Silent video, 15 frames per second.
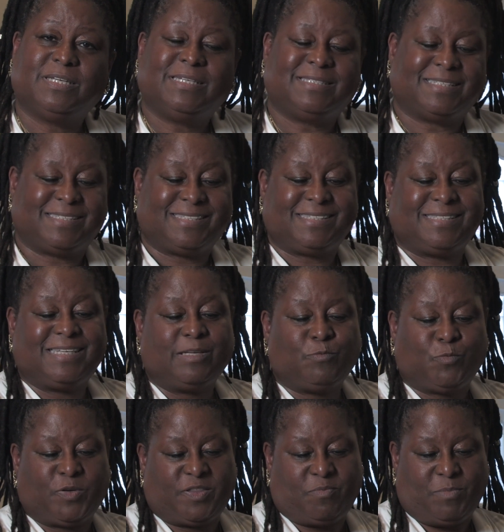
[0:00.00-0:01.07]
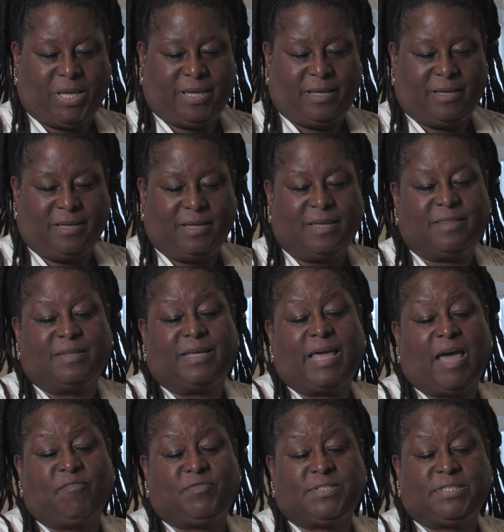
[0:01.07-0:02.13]
to sit with me in the
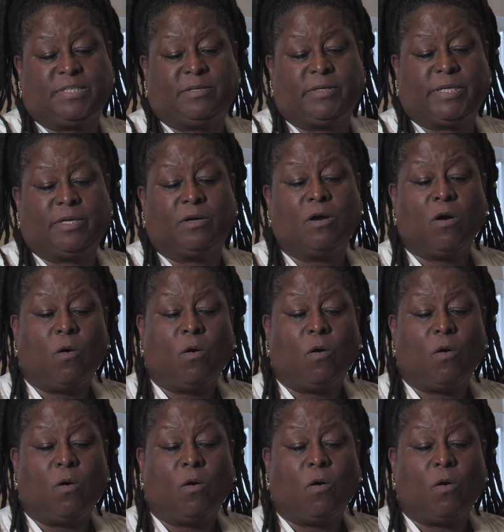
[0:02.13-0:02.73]
cafeteria